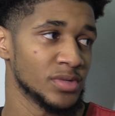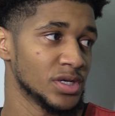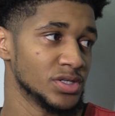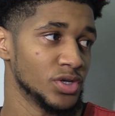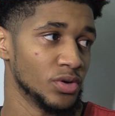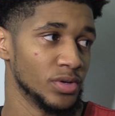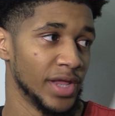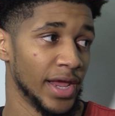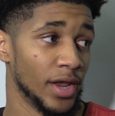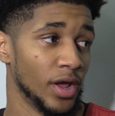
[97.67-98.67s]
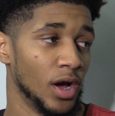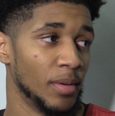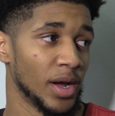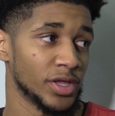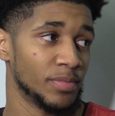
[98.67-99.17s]
because you know Dan
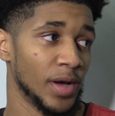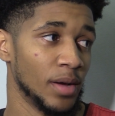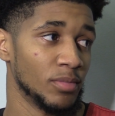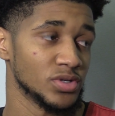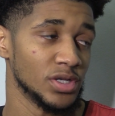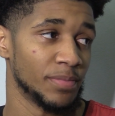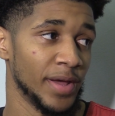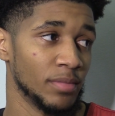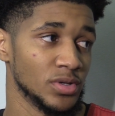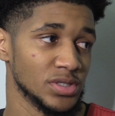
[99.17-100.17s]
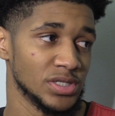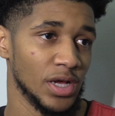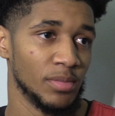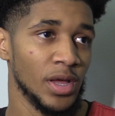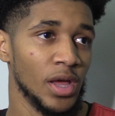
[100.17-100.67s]
occupied most of the paint most of the
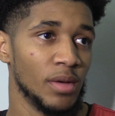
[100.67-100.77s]
time.